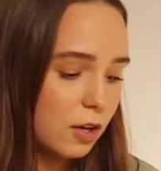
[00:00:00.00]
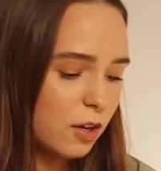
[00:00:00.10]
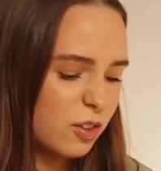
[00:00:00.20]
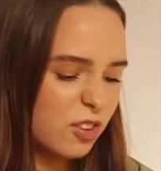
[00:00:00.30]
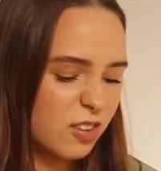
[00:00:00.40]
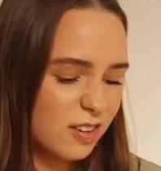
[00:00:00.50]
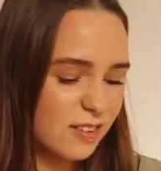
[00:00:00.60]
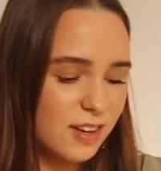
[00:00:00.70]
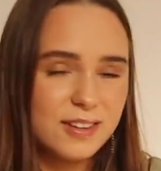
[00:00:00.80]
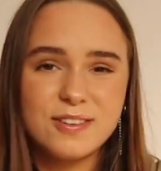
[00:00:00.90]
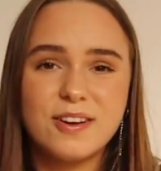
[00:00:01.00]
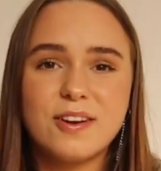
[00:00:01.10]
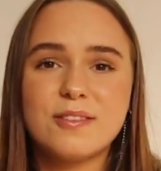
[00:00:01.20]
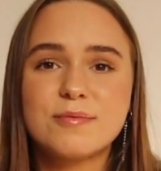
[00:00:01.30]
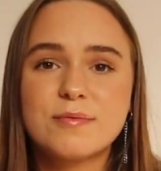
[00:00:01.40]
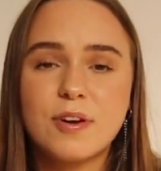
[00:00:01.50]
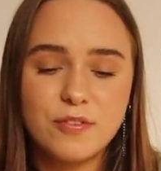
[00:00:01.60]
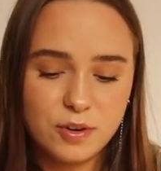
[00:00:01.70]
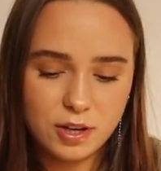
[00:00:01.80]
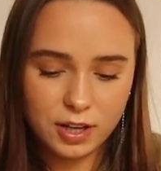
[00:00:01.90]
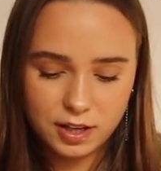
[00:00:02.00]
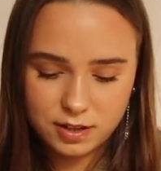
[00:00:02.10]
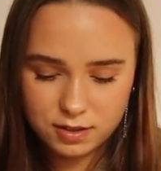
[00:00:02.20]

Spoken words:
Just because, I don't know, I feel like